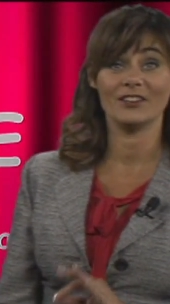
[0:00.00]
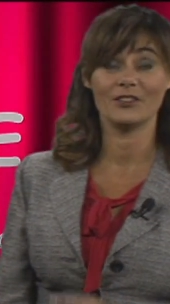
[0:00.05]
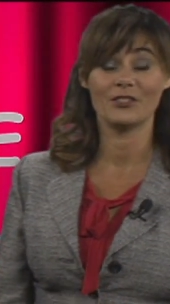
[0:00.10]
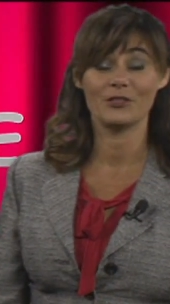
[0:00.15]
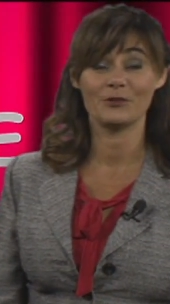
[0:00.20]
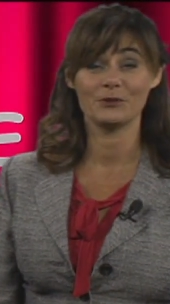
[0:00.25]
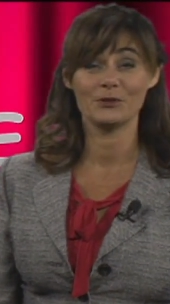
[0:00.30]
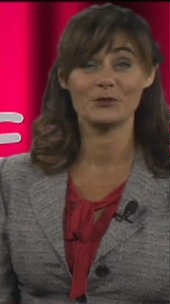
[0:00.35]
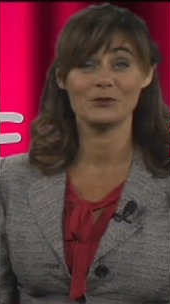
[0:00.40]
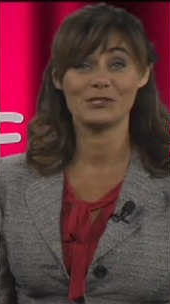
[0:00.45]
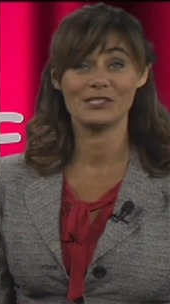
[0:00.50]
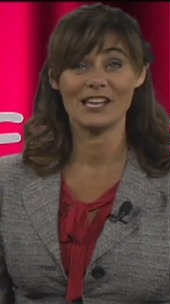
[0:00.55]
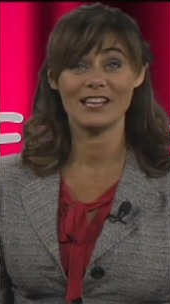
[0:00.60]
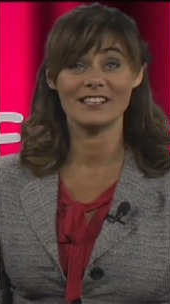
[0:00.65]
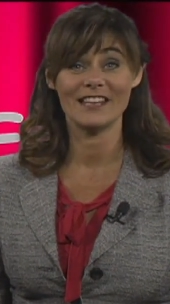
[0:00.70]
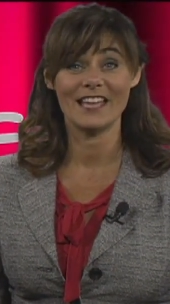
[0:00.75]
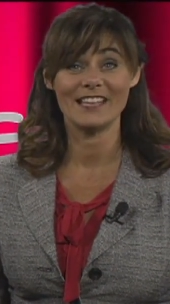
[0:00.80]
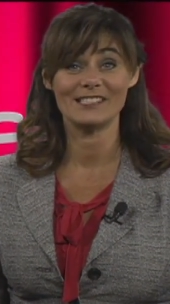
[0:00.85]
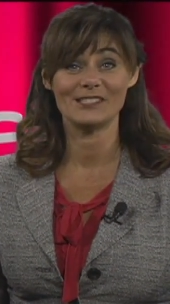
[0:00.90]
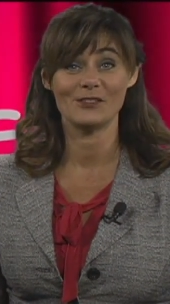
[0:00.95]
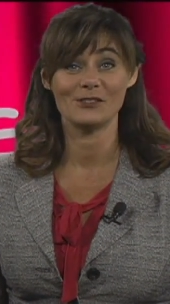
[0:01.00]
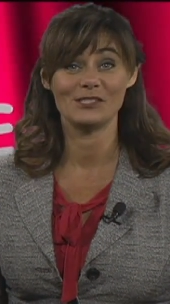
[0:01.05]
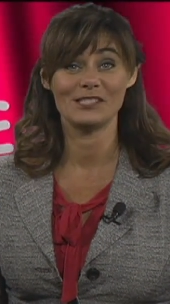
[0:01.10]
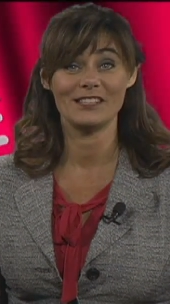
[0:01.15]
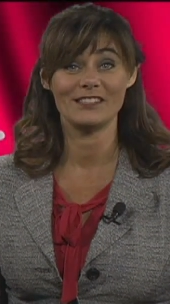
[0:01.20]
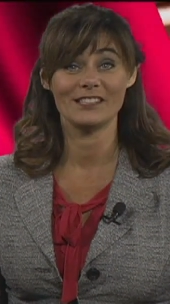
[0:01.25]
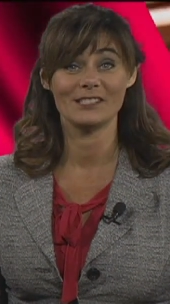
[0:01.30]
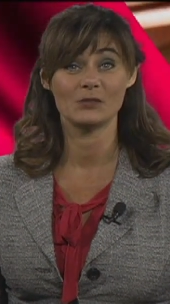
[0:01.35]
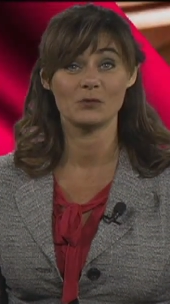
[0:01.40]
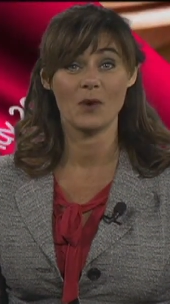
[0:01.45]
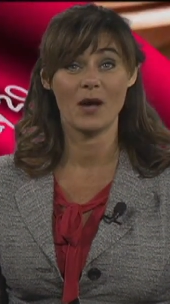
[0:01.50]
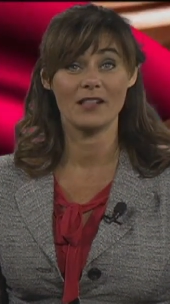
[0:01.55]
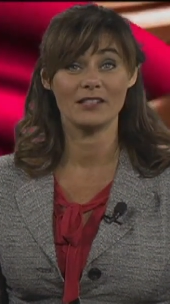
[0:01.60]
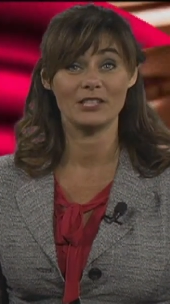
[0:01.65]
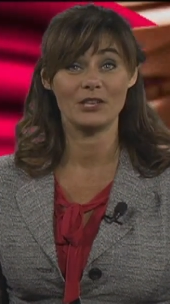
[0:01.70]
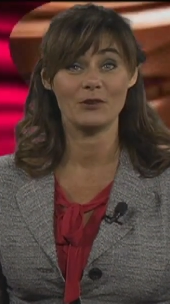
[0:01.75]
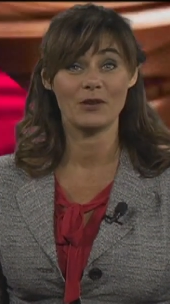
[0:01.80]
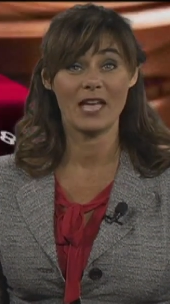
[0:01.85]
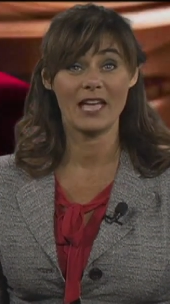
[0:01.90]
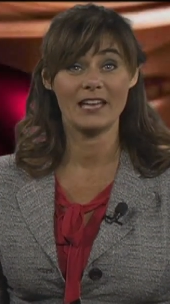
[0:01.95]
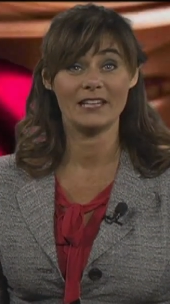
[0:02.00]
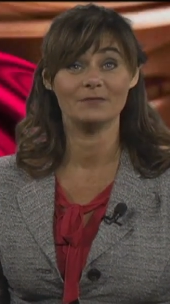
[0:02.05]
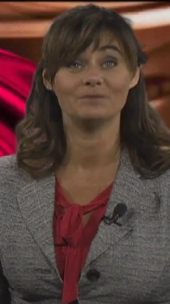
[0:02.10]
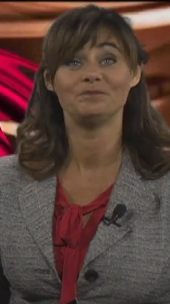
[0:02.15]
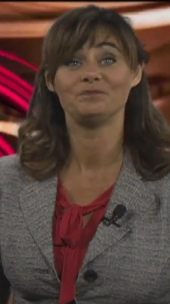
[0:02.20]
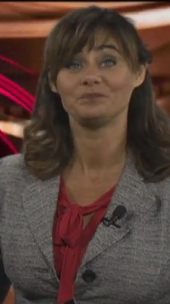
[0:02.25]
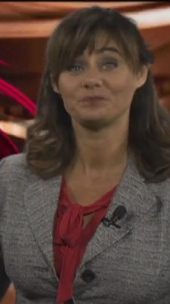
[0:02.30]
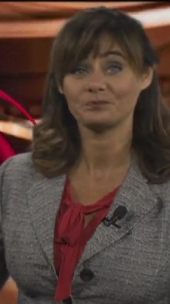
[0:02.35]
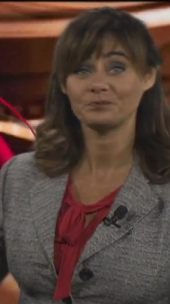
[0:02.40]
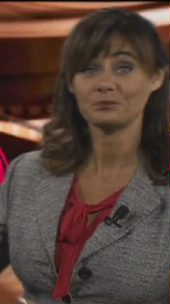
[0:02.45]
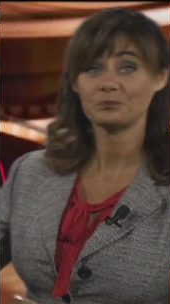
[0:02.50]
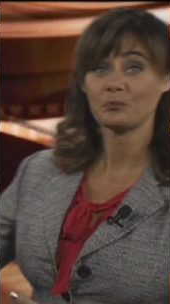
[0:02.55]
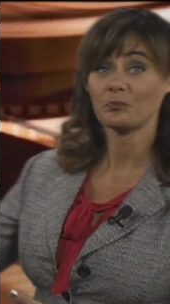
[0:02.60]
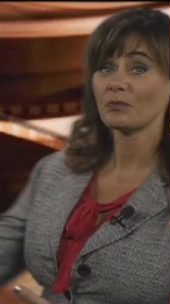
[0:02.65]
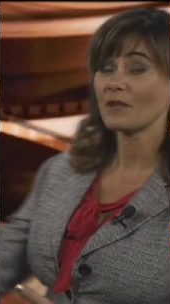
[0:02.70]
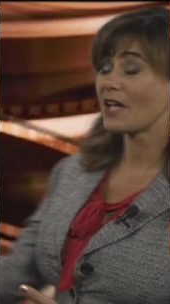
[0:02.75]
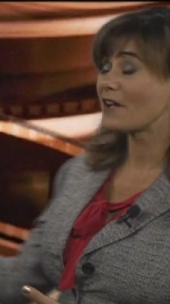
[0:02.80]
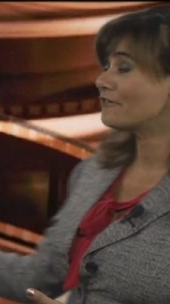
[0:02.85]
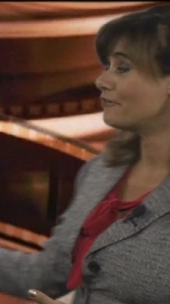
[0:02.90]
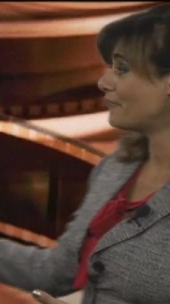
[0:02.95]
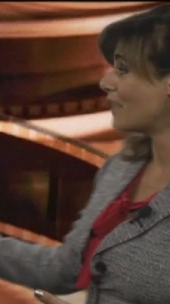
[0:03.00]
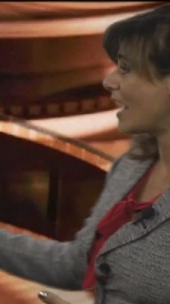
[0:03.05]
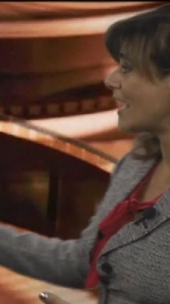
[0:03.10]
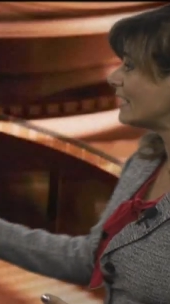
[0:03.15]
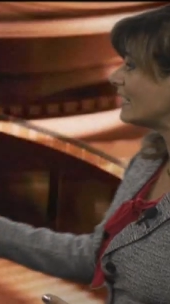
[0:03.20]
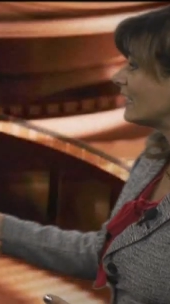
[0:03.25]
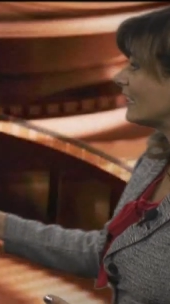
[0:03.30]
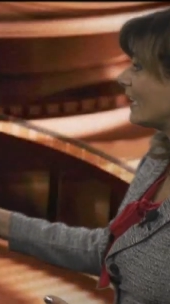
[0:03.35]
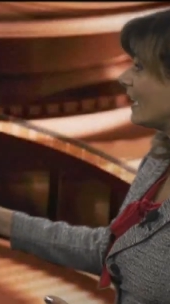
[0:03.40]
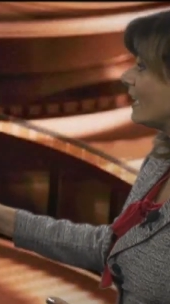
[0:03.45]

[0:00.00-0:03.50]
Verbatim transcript: through Sunday, so see this while you can. Finally,